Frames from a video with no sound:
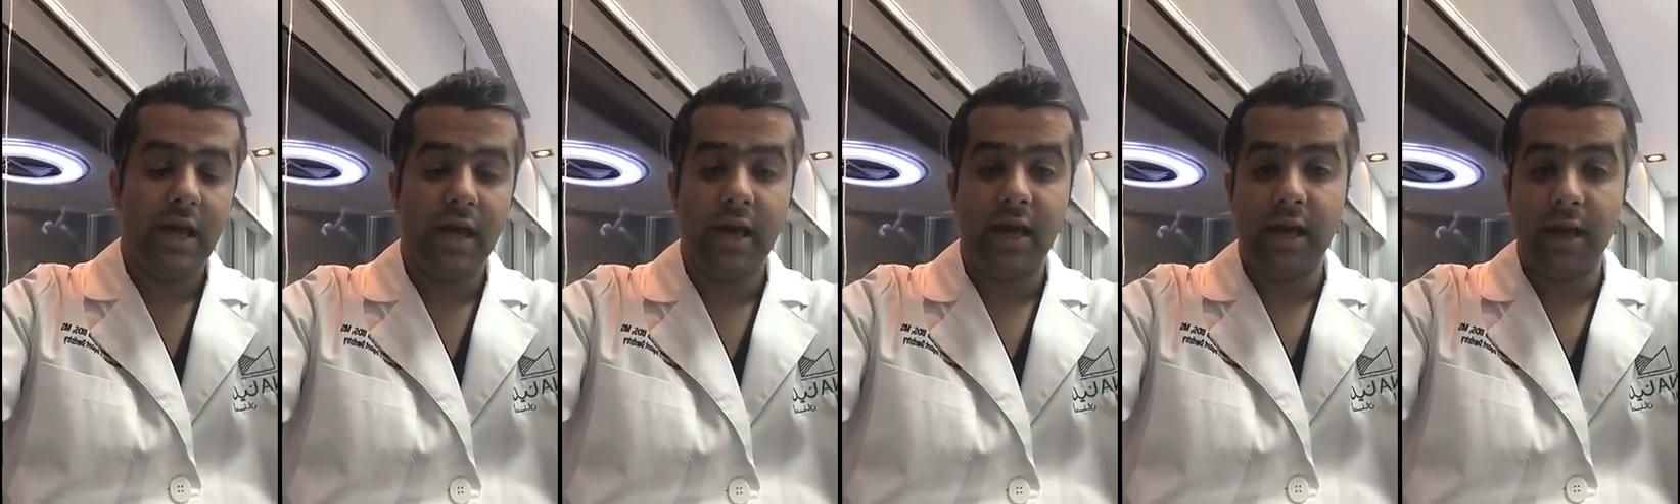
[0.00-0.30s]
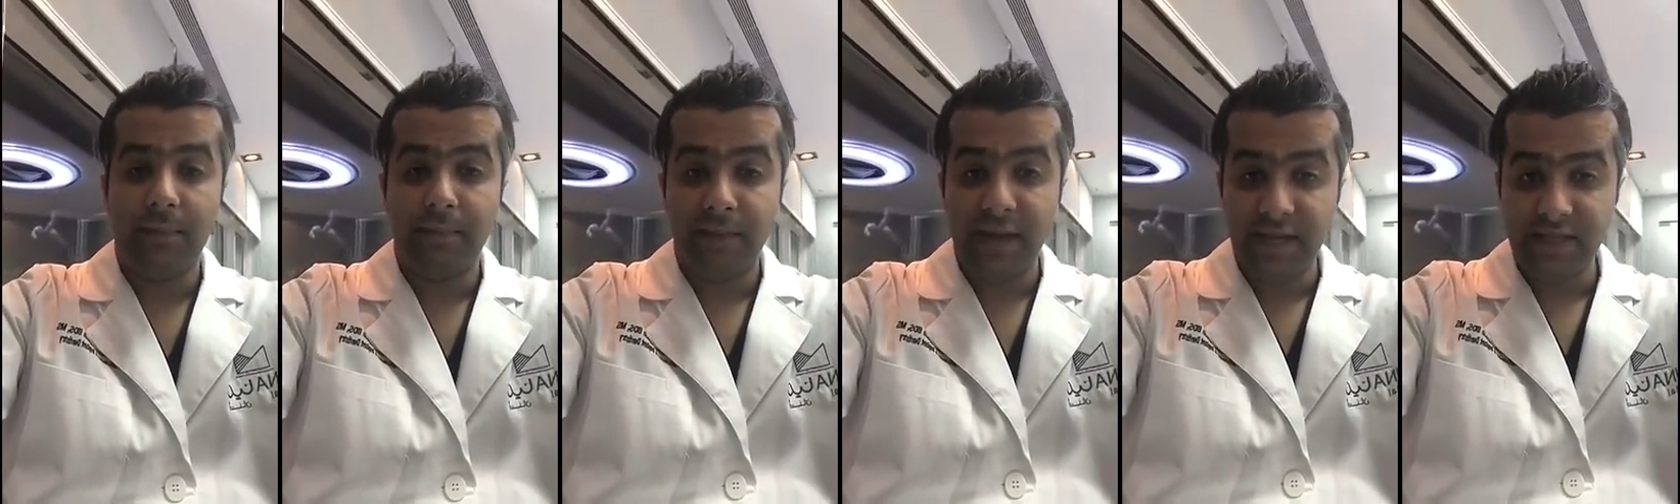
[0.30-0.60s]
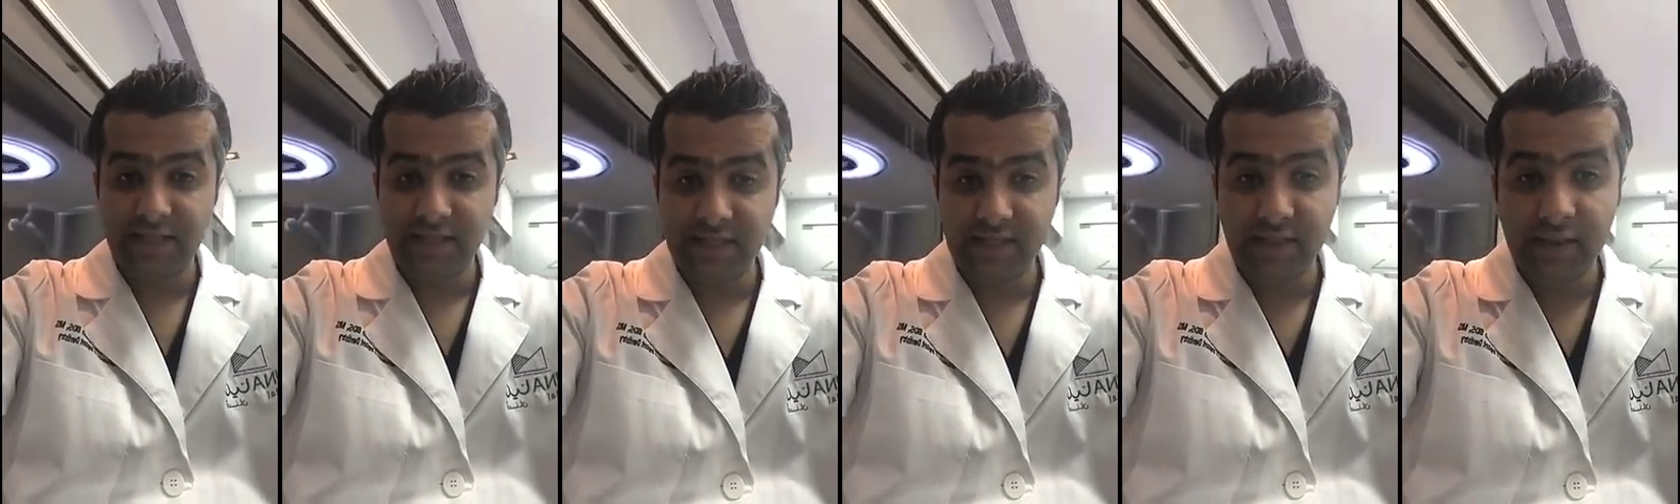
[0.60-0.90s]

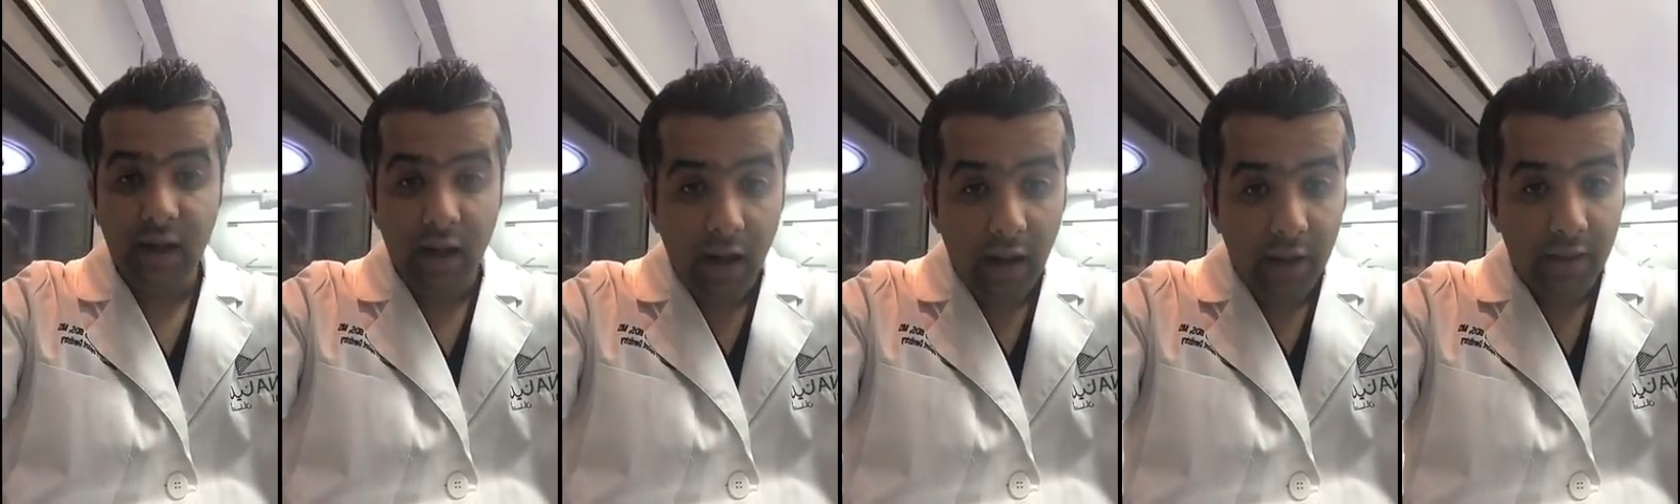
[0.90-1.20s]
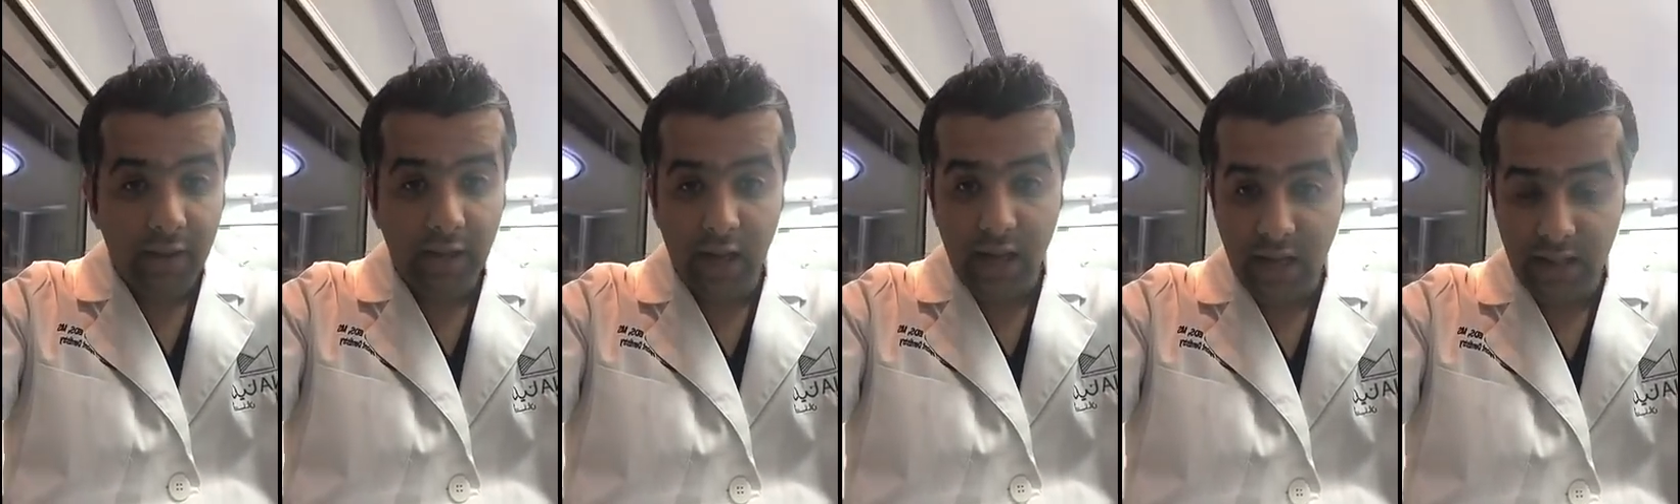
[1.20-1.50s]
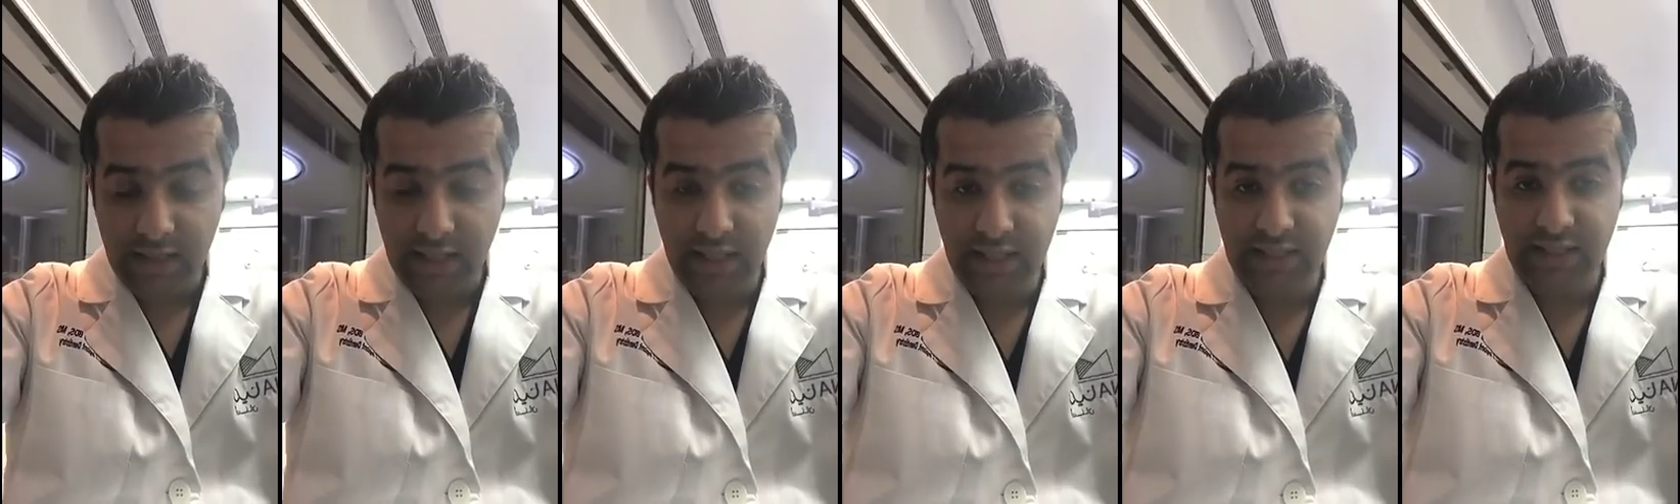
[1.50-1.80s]
based on
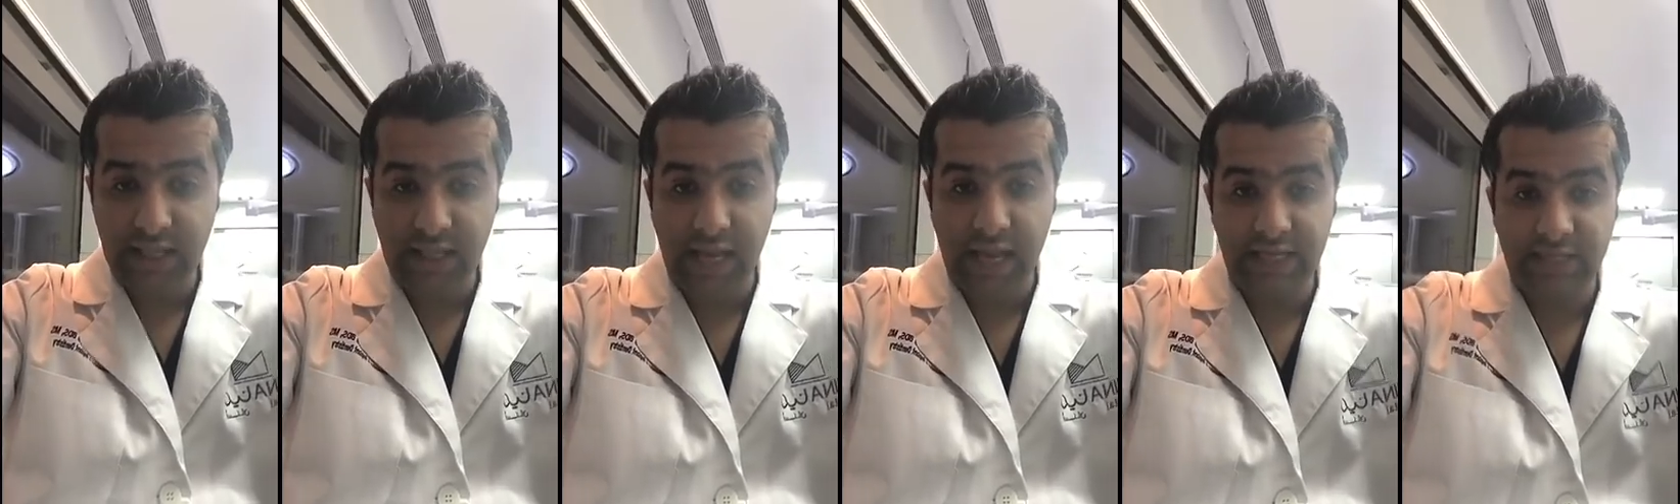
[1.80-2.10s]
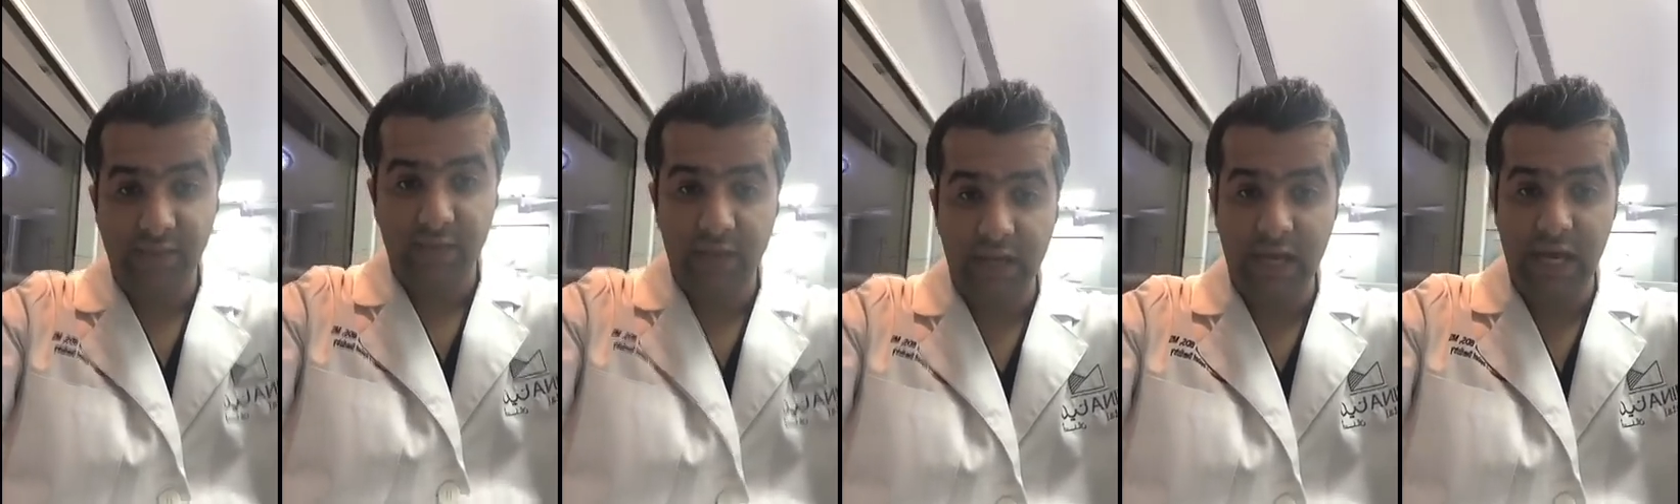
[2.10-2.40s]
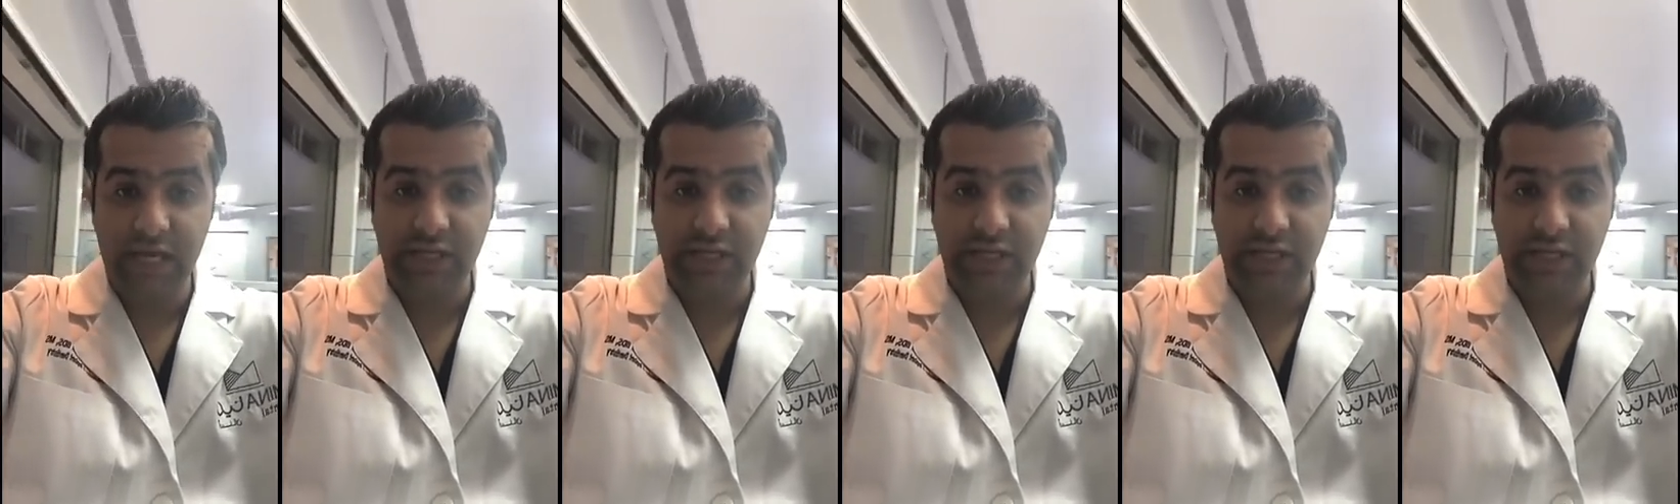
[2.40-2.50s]
Kozlett's classification